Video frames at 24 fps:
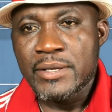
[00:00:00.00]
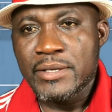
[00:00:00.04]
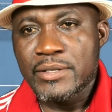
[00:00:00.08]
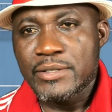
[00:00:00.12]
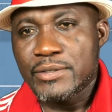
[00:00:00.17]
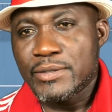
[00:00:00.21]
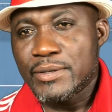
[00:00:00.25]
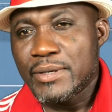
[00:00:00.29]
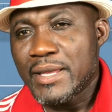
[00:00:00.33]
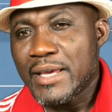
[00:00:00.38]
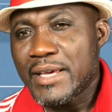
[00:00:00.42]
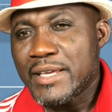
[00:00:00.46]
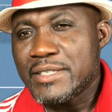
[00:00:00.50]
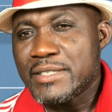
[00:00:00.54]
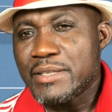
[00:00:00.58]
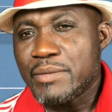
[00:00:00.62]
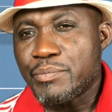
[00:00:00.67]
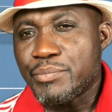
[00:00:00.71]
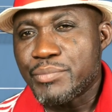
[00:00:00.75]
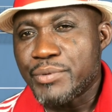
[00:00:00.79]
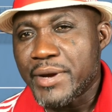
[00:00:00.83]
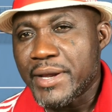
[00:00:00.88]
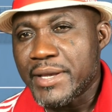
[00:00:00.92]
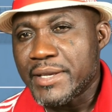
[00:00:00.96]
So that's the
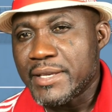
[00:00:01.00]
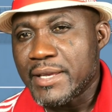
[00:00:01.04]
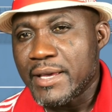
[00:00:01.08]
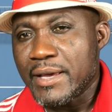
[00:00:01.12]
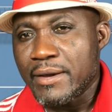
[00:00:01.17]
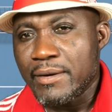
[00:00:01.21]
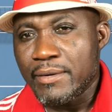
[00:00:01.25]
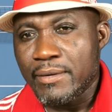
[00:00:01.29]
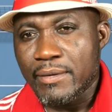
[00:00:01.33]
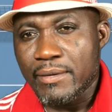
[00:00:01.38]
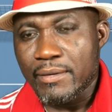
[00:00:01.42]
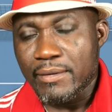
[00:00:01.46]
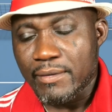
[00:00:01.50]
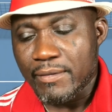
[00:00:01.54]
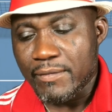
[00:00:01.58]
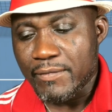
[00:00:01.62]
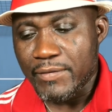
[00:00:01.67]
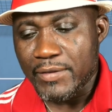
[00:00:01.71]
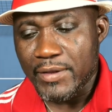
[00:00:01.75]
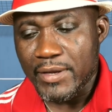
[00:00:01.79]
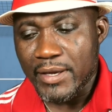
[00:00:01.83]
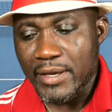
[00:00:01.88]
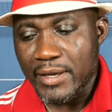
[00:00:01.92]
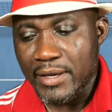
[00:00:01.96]
breakdown
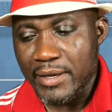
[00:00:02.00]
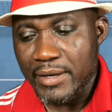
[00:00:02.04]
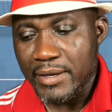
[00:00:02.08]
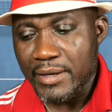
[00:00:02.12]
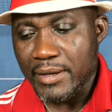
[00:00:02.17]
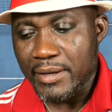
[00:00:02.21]
of the